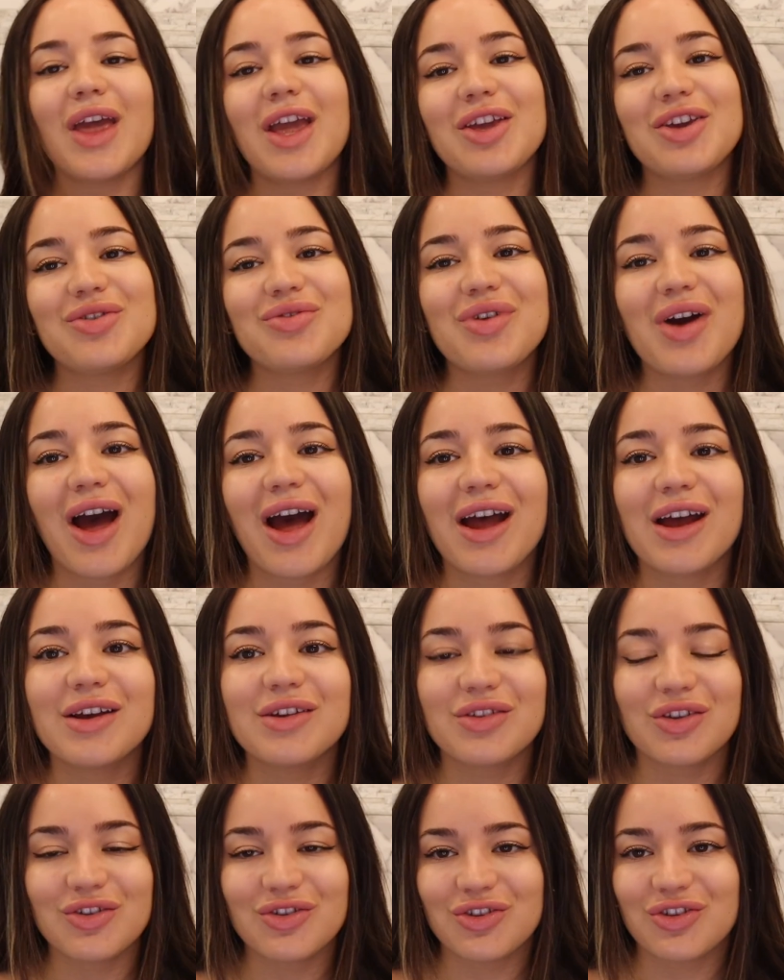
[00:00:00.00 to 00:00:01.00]
Thank you
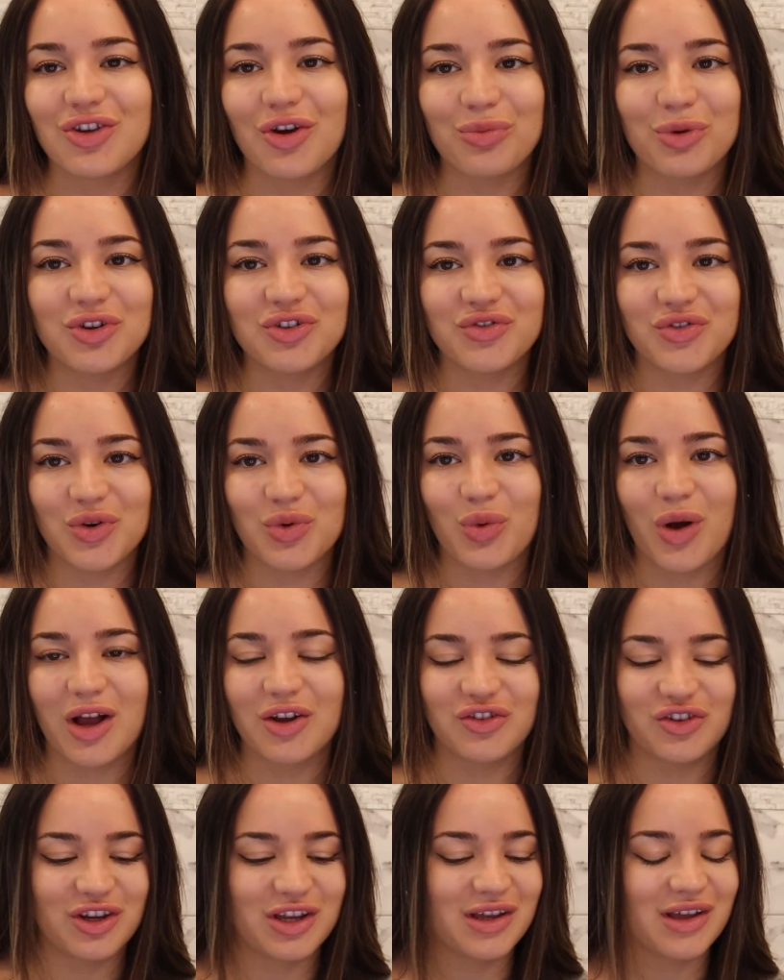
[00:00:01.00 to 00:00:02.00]
guys so much for
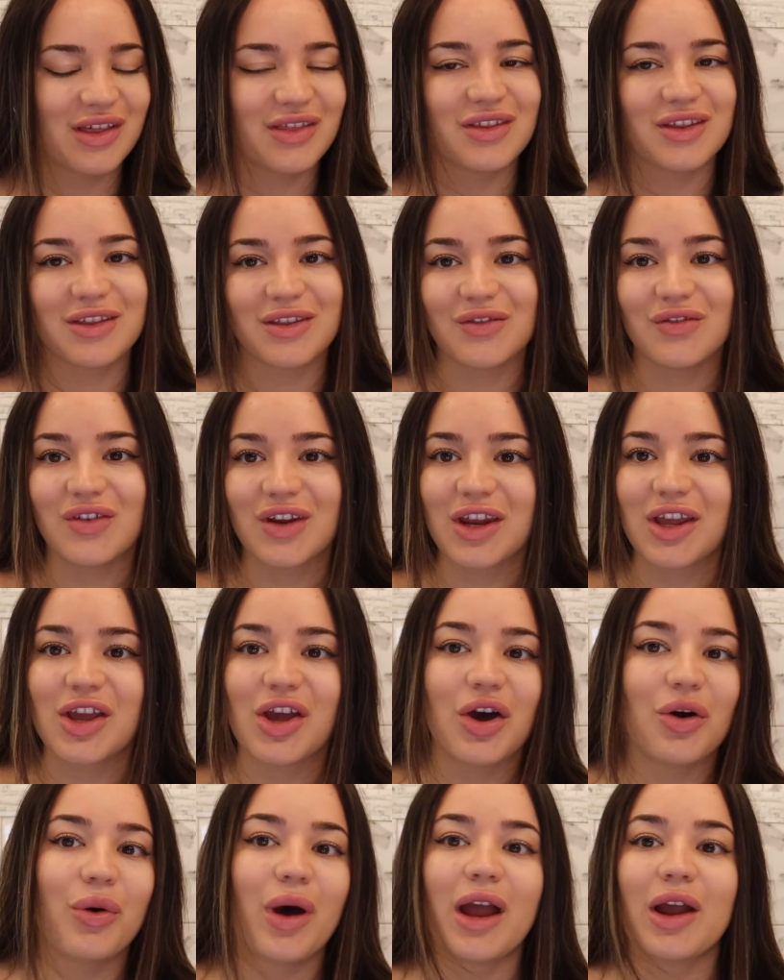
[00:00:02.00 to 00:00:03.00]
watching this
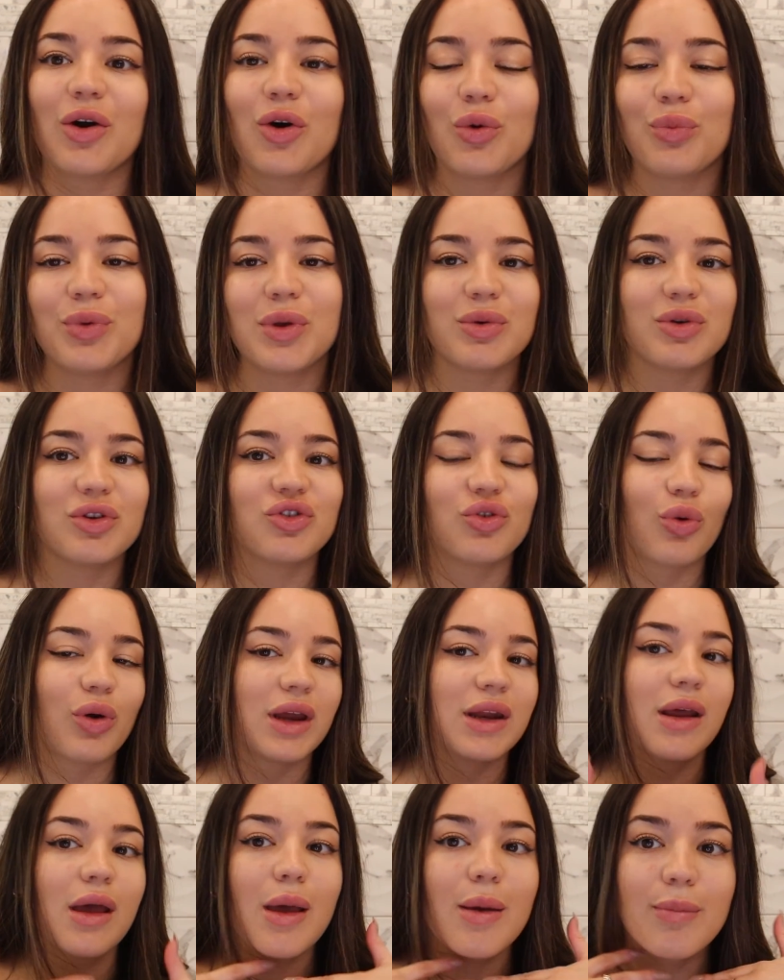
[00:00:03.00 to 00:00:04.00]
video. I hope you
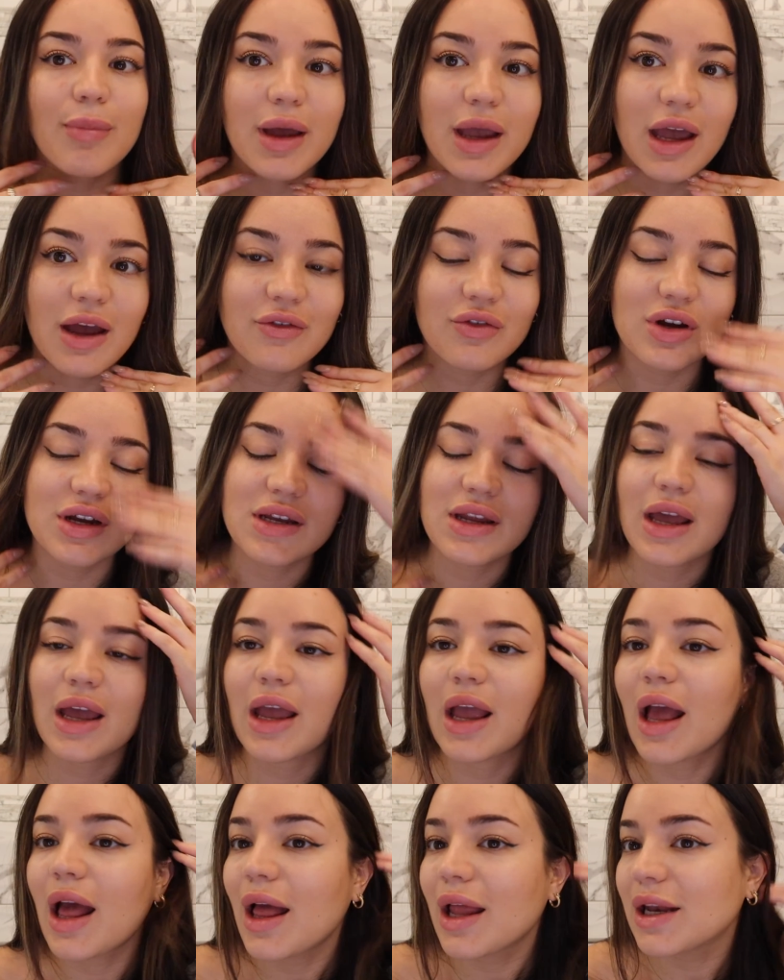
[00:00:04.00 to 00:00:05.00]
enjoyed my
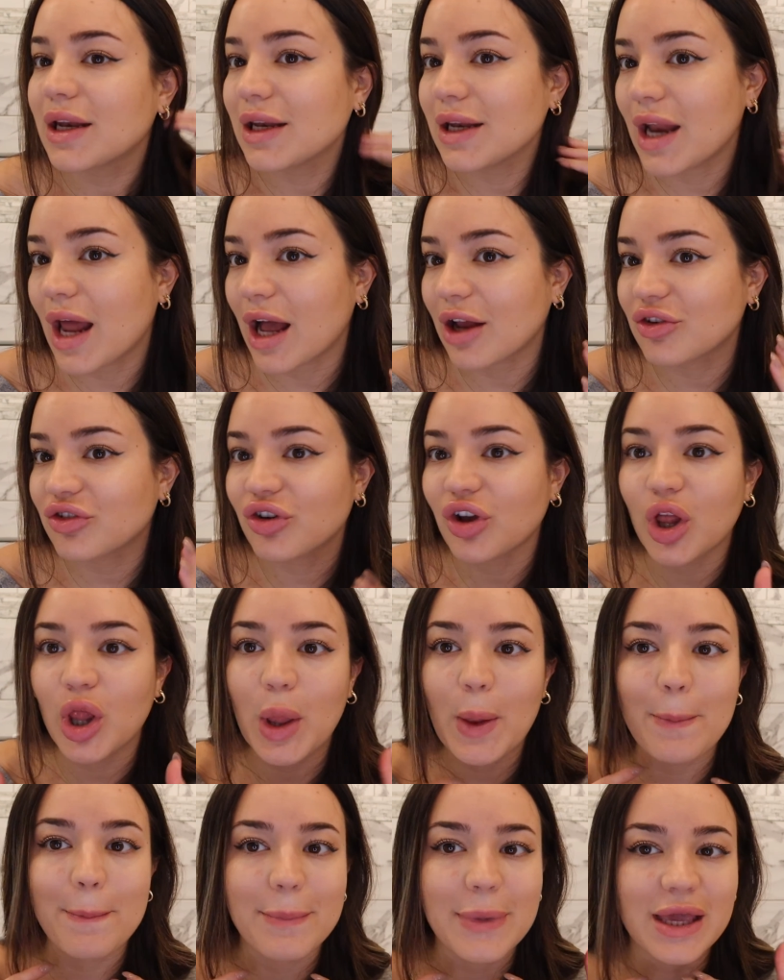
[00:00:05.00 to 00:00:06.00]
everyday
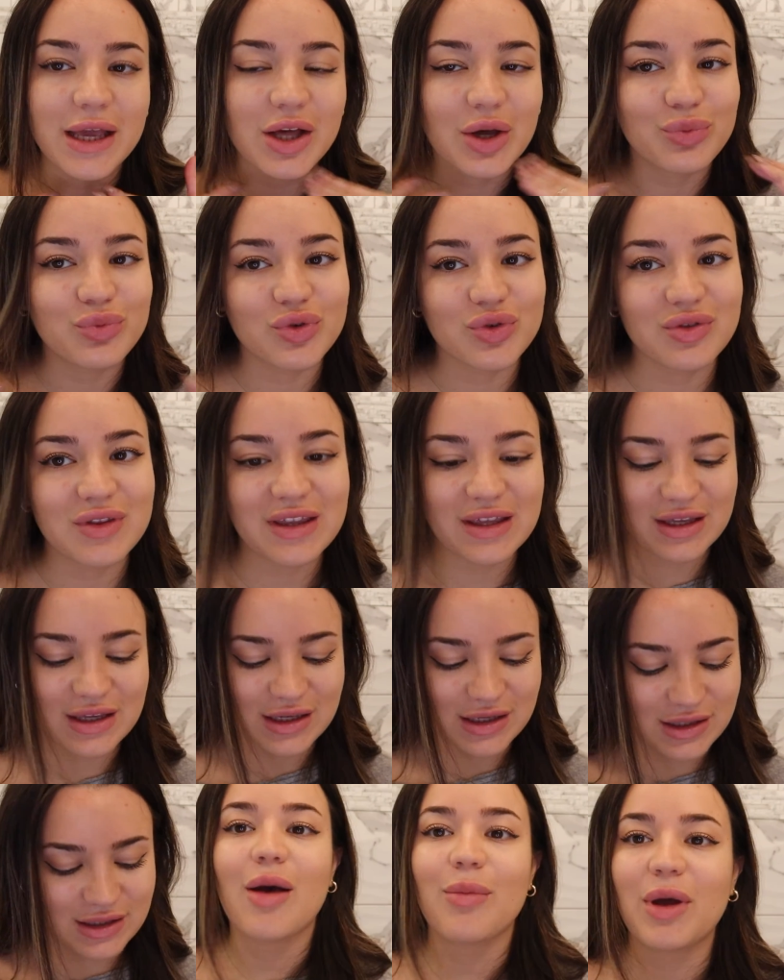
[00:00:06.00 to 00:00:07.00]
natural makeup
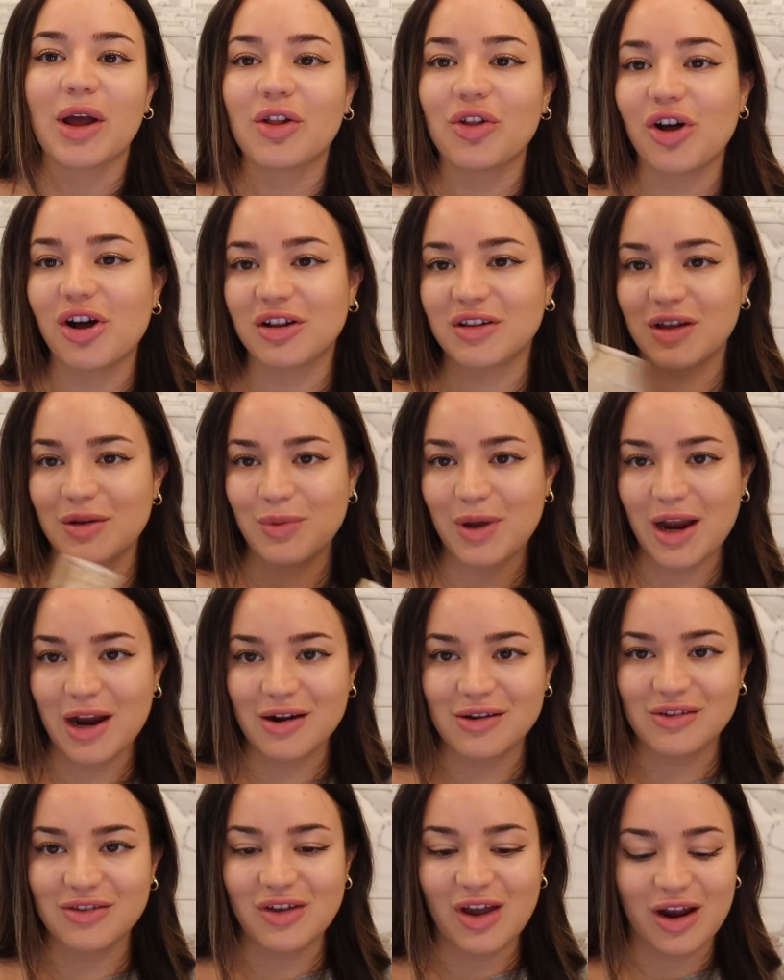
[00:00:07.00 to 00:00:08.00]
routine and my claw clip
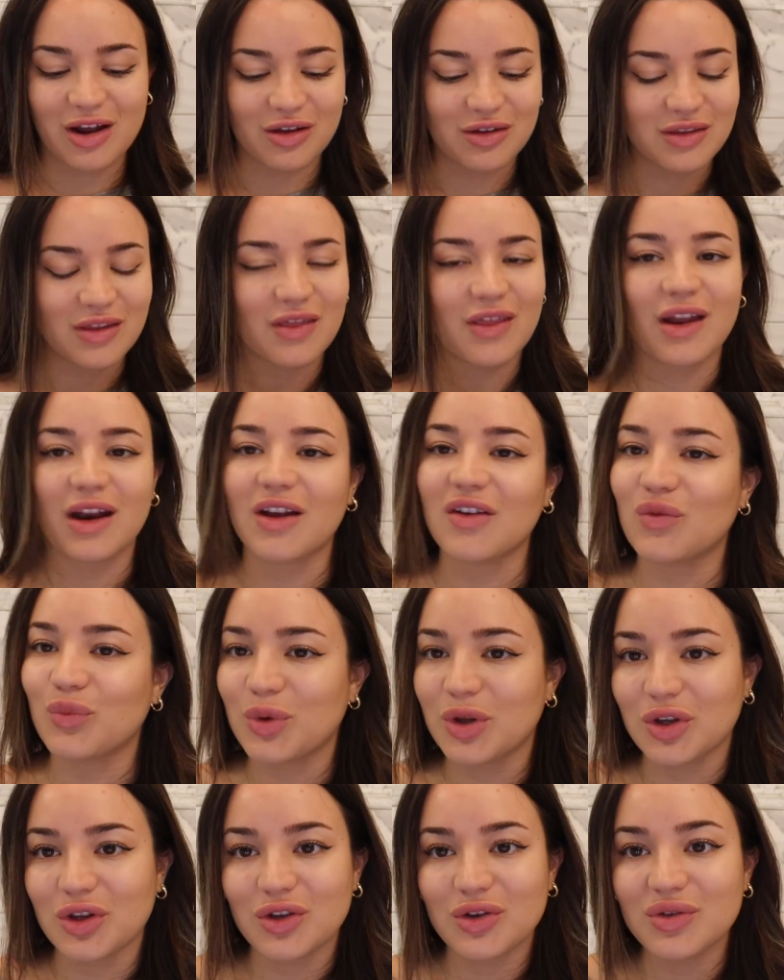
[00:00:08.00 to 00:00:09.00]
hairstyles that I've
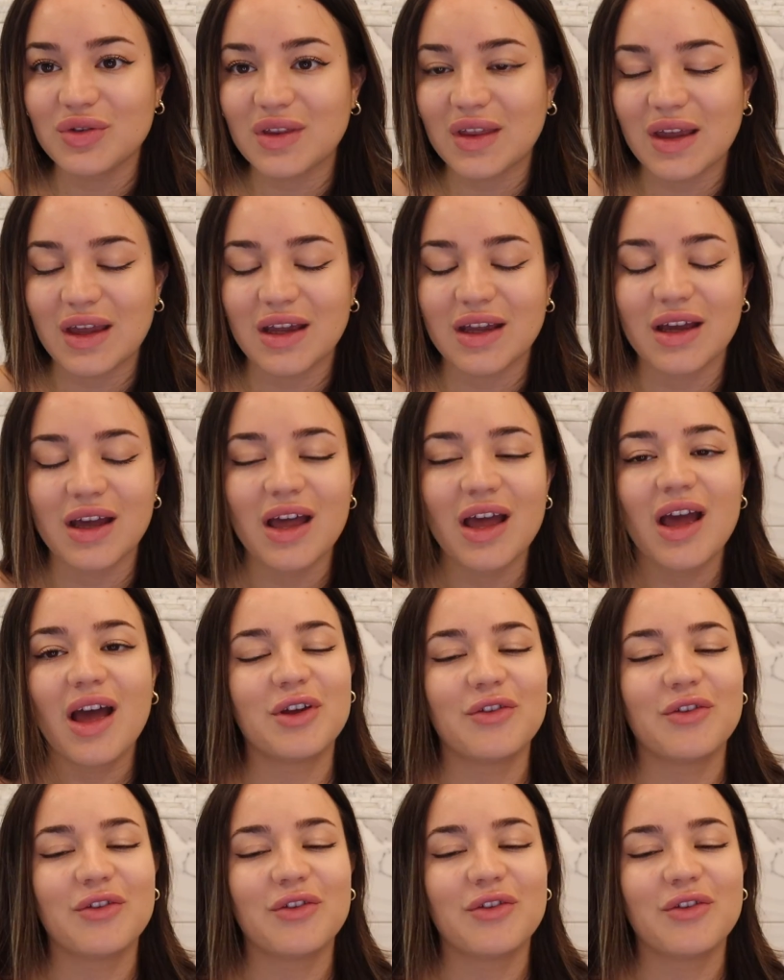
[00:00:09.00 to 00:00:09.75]
been using.